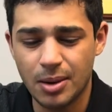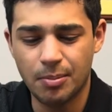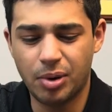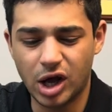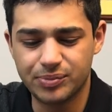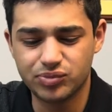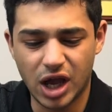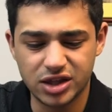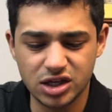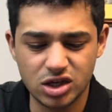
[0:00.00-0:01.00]
But
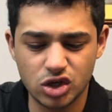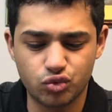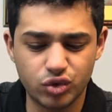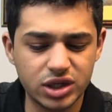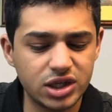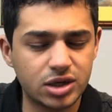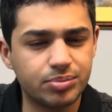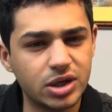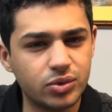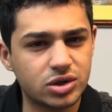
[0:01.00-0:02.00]
I think it could really
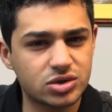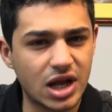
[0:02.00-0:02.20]
compete with those